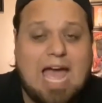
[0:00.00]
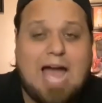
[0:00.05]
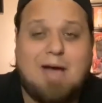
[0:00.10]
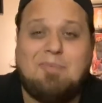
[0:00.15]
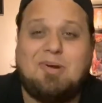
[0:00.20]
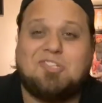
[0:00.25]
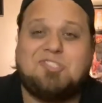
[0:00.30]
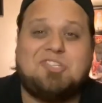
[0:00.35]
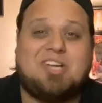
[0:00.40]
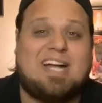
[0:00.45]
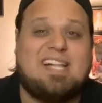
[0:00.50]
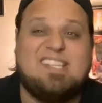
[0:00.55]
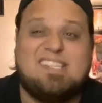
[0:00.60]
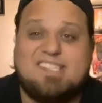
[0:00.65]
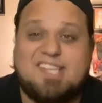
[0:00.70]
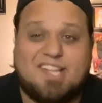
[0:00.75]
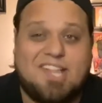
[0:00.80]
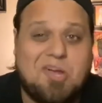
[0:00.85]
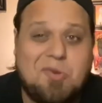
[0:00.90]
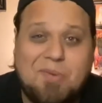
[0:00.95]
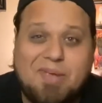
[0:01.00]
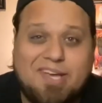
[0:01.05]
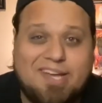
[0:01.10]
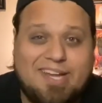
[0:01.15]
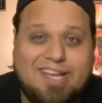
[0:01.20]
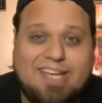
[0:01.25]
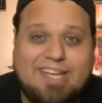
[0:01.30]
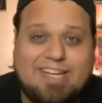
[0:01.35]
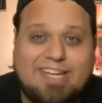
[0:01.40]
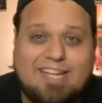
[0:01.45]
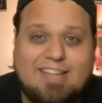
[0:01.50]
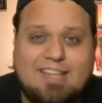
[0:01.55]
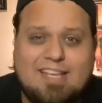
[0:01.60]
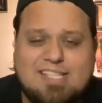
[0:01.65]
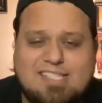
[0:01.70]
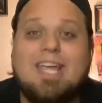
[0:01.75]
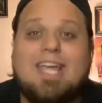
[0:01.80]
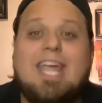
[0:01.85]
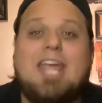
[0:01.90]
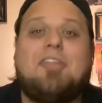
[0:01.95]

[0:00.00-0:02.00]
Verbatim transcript: how much Godzilla are we going to get in this.